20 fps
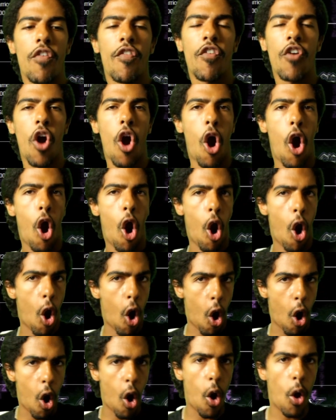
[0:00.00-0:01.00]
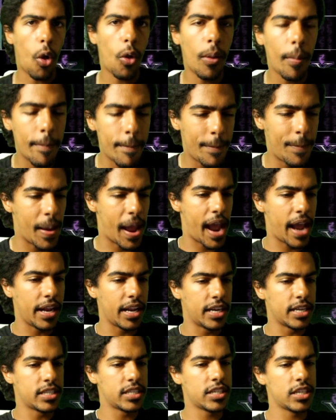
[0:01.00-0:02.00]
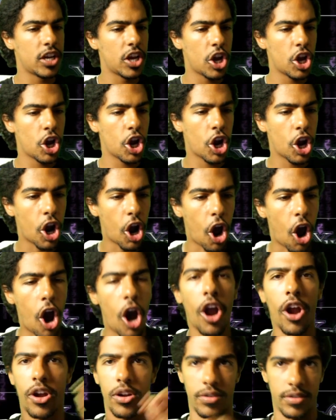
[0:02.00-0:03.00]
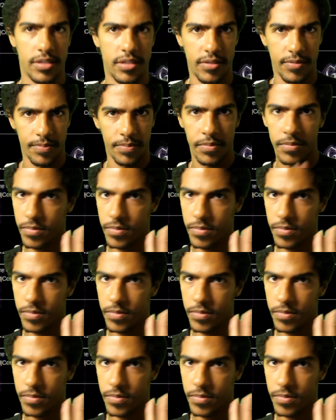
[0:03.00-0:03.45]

for all banished cards.